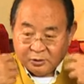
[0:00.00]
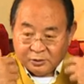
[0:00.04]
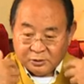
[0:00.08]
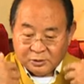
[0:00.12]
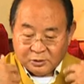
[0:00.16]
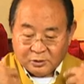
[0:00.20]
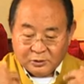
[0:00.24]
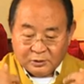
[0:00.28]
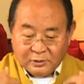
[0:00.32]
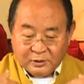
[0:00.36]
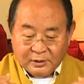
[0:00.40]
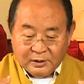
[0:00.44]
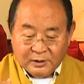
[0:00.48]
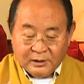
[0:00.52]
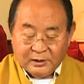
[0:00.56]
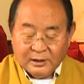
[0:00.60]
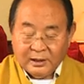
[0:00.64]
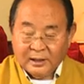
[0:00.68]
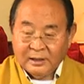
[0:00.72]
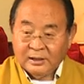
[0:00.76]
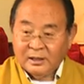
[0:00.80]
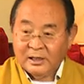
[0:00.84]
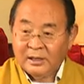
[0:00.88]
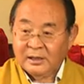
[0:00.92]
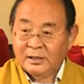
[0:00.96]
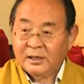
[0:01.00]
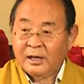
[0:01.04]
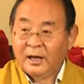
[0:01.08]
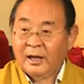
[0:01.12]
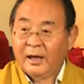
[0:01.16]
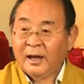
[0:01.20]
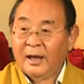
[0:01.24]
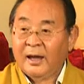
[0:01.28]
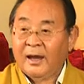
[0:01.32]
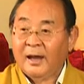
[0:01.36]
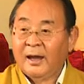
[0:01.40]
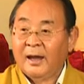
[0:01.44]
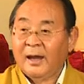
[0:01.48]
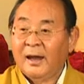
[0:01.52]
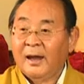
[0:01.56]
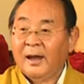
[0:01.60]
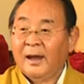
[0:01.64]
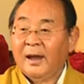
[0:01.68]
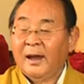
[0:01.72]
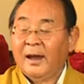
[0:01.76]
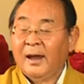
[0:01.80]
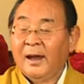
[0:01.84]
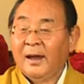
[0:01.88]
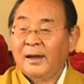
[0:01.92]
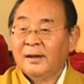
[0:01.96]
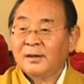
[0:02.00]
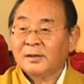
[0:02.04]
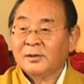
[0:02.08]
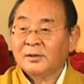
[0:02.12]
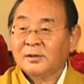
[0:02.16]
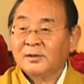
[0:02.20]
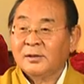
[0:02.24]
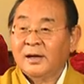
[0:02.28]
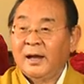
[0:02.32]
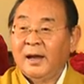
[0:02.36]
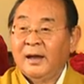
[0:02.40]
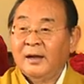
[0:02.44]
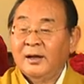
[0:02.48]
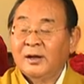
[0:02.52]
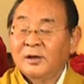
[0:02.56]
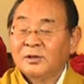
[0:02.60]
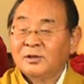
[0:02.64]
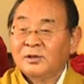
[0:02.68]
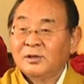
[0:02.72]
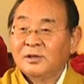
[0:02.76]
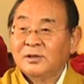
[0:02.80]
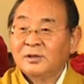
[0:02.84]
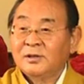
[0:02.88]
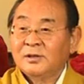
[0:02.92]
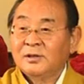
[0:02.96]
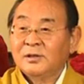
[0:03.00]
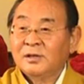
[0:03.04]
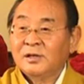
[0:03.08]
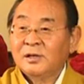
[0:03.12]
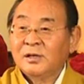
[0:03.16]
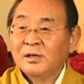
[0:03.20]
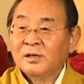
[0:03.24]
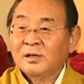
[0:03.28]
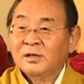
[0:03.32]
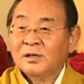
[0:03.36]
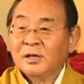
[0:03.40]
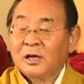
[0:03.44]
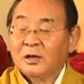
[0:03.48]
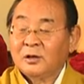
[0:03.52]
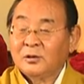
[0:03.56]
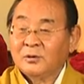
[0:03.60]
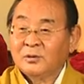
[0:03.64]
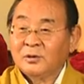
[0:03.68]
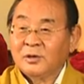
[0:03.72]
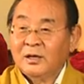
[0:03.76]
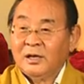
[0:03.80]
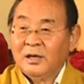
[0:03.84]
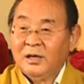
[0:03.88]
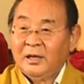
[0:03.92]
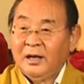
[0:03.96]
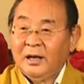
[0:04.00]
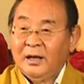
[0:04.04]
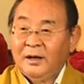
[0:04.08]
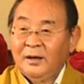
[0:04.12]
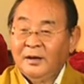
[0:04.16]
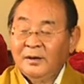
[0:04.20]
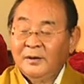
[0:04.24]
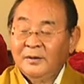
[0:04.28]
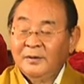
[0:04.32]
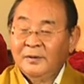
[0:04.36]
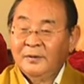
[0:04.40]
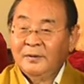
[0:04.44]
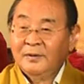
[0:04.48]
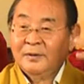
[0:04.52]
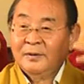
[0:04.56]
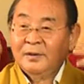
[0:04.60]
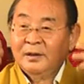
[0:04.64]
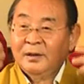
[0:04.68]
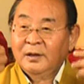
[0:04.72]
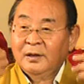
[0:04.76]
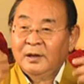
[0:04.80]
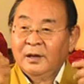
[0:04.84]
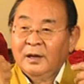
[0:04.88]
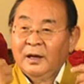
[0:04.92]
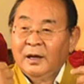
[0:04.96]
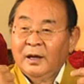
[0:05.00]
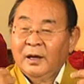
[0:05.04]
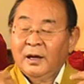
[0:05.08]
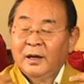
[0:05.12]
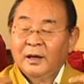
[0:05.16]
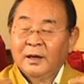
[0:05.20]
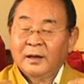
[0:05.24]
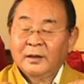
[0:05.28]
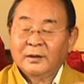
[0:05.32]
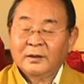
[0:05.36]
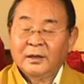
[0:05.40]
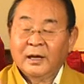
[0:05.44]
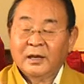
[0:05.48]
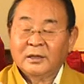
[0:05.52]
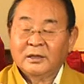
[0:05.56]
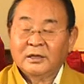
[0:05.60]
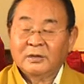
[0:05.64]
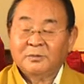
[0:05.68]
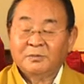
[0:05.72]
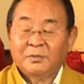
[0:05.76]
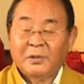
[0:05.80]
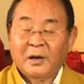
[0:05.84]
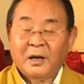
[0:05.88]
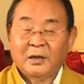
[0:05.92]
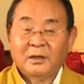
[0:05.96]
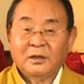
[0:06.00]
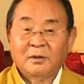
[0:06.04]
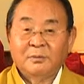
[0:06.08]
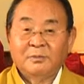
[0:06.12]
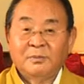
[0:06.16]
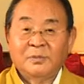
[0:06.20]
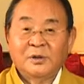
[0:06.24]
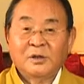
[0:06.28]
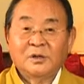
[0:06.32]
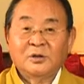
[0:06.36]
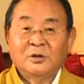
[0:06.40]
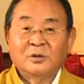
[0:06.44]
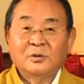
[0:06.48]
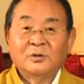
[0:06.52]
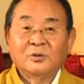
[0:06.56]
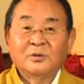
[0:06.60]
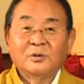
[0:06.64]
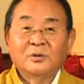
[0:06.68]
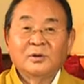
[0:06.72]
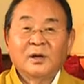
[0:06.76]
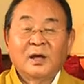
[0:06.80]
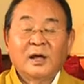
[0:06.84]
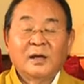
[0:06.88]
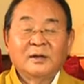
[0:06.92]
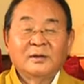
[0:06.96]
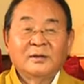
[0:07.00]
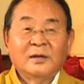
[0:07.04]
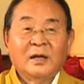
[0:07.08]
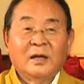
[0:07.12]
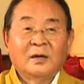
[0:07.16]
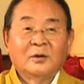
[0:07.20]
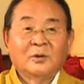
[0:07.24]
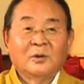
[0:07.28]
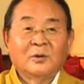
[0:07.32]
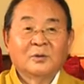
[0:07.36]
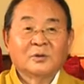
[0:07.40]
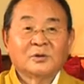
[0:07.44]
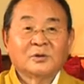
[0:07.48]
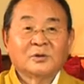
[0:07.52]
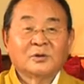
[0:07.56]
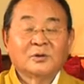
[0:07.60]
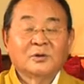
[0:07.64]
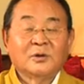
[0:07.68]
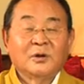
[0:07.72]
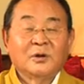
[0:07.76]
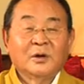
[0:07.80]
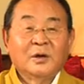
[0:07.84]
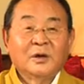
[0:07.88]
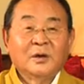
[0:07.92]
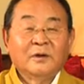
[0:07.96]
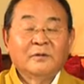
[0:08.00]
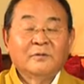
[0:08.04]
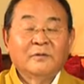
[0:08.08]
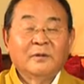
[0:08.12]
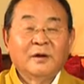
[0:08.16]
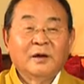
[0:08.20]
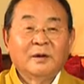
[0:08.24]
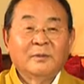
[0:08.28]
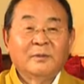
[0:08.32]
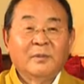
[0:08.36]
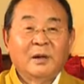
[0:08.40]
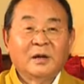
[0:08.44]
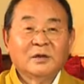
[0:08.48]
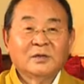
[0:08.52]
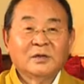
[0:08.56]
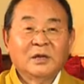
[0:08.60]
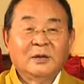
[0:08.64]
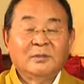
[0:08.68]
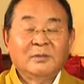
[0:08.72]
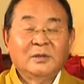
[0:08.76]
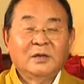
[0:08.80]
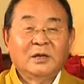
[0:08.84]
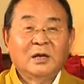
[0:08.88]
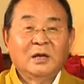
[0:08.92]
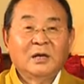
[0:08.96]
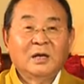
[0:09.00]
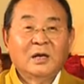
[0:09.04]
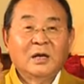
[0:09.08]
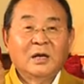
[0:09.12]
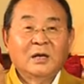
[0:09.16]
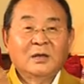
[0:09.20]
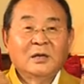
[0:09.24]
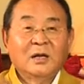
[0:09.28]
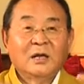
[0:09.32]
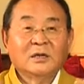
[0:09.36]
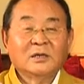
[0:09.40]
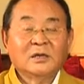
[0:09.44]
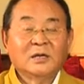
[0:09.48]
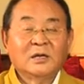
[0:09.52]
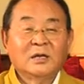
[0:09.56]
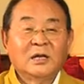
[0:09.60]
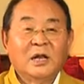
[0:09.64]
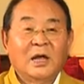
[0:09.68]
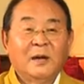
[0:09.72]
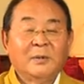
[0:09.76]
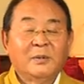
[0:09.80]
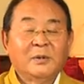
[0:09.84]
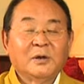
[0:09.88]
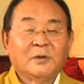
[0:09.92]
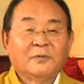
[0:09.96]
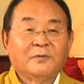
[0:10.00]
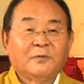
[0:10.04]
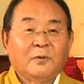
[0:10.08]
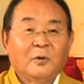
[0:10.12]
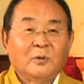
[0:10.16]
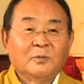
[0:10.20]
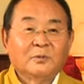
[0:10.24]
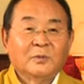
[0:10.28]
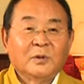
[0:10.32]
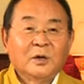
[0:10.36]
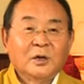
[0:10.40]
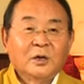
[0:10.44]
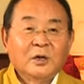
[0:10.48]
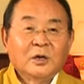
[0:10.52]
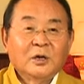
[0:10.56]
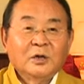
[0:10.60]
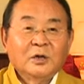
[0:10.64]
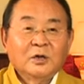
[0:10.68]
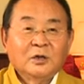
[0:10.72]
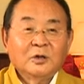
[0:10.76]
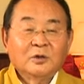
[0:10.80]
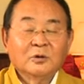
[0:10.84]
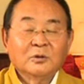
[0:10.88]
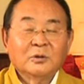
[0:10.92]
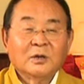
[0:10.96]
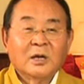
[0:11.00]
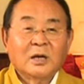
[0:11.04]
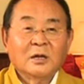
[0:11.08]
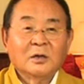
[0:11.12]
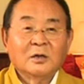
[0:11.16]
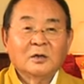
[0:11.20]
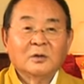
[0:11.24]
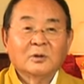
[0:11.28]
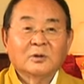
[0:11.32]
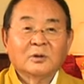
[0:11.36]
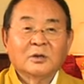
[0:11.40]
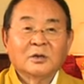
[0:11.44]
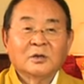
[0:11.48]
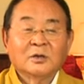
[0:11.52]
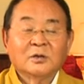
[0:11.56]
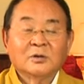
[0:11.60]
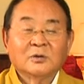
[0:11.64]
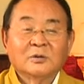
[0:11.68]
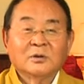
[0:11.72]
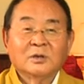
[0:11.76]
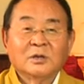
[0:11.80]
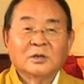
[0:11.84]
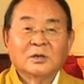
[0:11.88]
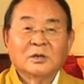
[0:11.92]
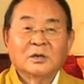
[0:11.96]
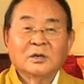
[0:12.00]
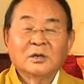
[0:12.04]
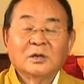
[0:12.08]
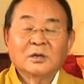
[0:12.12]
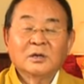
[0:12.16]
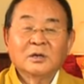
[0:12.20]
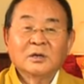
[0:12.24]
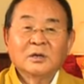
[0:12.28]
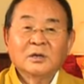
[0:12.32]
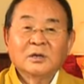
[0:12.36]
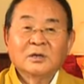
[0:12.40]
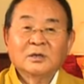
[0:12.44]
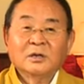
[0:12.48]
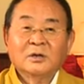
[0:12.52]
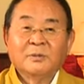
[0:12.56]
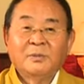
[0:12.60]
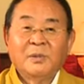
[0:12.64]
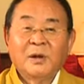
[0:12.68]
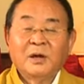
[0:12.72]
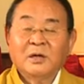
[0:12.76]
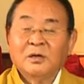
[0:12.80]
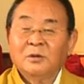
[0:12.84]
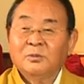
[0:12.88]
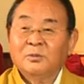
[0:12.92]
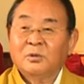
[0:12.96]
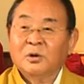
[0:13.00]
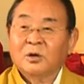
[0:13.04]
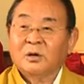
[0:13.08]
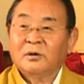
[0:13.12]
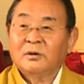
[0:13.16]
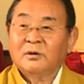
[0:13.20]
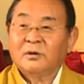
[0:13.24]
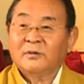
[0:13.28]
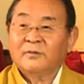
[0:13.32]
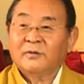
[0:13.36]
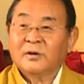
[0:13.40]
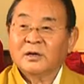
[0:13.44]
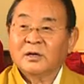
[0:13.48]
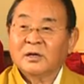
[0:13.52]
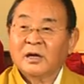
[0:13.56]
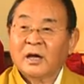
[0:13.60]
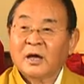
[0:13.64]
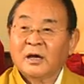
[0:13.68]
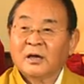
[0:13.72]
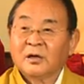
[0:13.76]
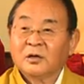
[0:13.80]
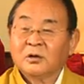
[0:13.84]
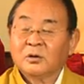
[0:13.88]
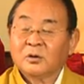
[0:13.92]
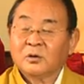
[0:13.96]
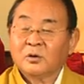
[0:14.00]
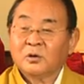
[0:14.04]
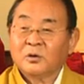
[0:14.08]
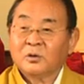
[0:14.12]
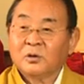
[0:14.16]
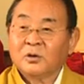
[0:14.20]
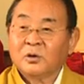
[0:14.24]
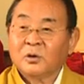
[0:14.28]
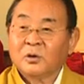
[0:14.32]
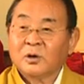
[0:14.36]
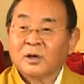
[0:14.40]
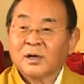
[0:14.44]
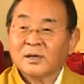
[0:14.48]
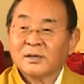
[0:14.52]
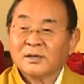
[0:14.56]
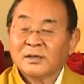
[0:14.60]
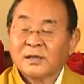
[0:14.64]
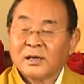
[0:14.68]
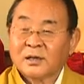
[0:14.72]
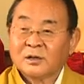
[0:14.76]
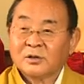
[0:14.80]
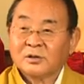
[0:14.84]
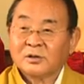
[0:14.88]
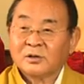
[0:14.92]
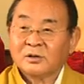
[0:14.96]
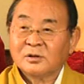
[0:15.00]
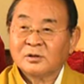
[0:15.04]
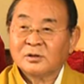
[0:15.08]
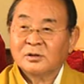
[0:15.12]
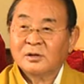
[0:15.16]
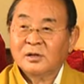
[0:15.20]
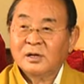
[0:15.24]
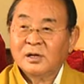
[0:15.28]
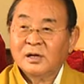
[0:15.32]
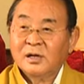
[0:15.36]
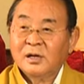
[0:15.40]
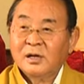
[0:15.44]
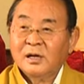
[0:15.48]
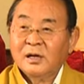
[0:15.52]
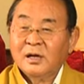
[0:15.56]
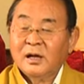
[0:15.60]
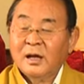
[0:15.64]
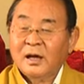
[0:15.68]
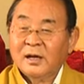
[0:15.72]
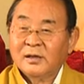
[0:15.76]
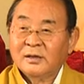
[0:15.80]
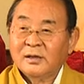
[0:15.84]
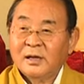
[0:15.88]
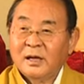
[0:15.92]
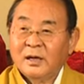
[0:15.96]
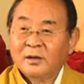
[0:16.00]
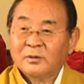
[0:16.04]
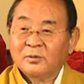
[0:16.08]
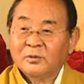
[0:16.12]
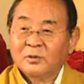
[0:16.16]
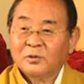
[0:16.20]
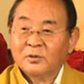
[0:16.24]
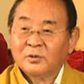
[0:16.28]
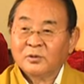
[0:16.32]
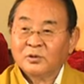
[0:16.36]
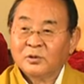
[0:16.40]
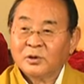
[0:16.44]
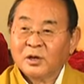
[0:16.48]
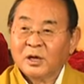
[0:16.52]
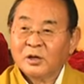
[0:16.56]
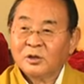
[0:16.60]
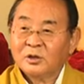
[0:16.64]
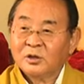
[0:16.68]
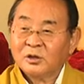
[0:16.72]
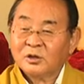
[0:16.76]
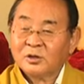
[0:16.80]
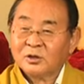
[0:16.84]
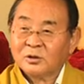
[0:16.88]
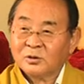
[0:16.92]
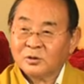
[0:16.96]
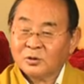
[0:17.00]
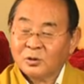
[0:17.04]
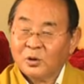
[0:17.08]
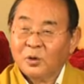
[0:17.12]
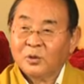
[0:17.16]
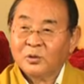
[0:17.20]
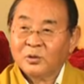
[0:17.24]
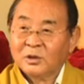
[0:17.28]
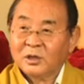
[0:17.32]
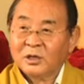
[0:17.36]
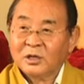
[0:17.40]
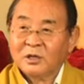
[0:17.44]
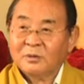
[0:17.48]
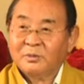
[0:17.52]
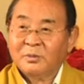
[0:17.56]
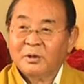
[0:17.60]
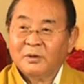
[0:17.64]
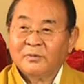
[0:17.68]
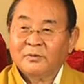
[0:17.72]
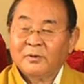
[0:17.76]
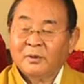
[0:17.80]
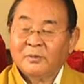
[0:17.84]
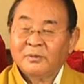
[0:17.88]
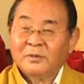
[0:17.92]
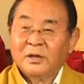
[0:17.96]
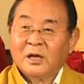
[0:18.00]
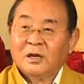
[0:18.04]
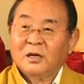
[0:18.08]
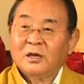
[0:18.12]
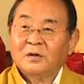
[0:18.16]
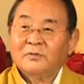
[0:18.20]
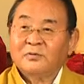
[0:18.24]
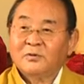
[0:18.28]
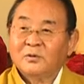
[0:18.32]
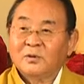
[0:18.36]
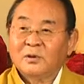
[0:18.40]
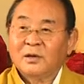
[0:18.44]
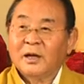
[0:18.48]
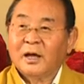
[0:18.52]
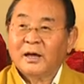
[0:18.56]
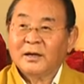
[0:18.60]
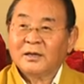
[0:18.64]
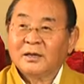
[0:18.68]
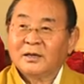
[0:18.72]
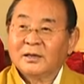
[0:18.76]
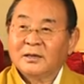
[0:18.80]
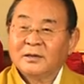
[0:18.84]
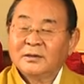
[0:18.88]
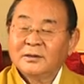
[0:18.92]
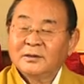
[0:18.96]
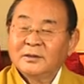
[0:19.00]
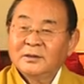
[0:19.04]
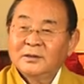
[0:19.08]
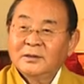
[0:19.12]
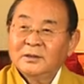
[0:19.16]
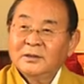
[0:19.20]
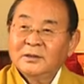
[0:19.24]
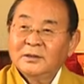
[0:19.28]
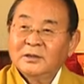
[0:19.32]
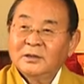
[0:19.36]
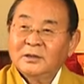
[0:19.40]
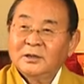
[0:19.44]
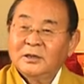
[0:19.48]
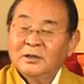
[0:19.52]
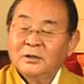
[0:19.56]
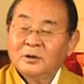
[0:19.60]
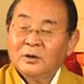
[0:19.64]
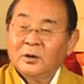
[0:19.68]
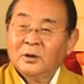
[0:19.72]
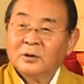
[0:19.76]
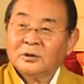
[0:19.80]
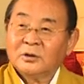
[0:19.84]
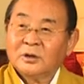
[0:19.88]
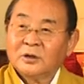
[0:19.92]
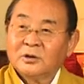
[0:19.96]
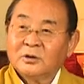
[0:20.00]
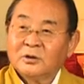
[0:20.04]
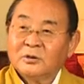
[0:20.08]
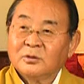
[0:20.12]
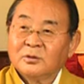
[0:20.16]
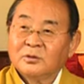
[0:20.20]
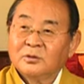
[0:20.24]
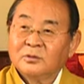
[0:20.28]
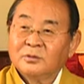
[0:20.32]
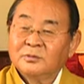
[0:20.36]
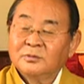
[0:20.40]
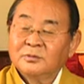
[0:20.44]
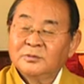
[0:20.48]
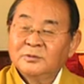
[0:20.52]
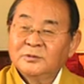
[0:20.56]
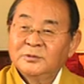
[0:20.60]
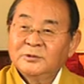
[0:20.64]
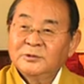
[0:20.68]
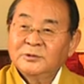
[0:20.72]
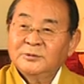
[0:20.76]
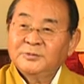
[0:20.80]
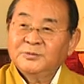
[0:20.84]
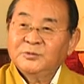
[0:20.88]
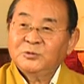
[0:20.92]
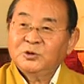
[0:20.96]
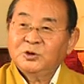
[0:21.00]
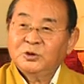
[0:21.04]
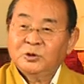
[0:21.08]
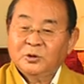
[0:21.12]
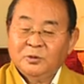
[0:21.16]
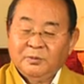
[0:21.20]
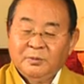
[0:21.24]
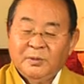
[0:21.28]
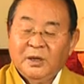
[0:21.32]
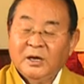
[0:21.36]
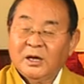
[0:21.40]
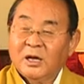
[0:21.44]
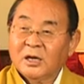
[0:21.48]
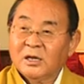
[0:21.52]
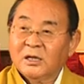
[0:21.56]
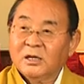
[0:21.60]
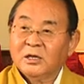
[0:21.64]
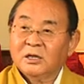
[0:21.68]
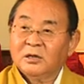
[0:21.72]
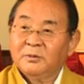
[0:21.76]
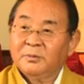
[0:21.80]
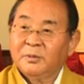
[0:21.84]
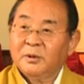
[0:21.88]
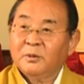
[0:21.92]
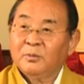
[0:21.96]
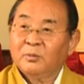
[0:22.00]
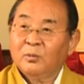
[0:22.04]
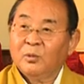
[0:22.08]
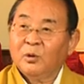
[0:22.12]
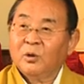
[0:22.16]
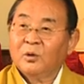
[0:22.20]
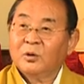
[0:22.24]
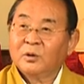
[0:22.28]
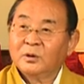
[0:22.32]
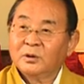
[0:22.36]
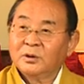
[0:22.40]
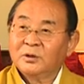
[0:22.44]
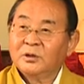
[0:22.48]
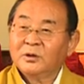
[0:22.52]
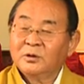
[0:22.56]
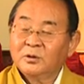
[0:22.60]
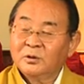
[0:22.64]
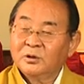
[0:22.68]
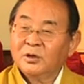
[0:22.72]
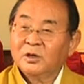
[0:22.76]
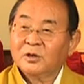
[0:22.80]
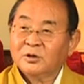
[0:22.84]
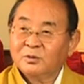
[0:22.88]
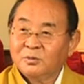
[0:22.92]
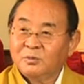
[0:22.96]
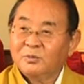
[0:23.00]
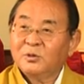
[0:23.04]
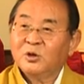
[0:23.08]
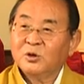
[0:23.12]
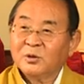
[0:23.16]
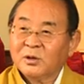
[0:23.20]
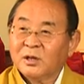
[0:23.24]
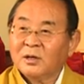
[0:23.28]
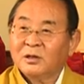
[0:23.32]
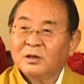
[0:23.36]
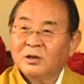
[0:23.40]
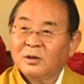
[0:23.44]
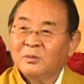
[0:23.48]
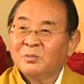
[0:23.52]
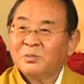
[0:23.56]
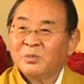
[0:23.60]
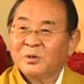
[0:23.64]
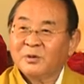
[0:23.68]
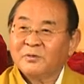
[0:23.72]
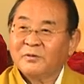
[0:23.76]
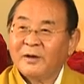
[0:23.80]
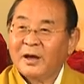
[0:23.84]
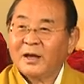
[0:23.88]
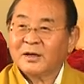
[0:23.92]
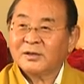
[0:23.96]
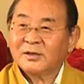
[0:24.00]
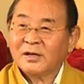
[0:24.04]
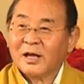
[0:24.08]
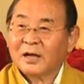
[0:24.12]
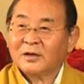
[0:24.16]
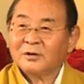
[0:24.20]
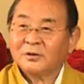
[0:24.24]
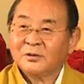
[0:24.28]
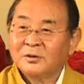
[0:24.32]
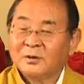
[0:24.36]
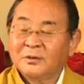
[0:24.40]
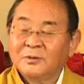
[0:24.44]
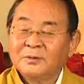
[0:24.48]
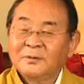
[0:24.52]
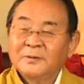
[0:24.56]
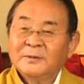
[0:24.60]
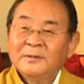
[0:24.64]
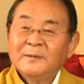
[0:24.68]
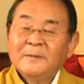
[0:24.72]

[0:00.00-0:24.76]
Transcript: also, in inner and energy, talung tingle, uh, nadi prana bindu, and then also very much, I mean, they, there's elaborate form. You can look into the Tibetan Book of Living Dying the Guru Yoga section, and then you can just quote a little bit from that if you like, in order to you know, make it a little bit more, you know, just you can improvise that, you know,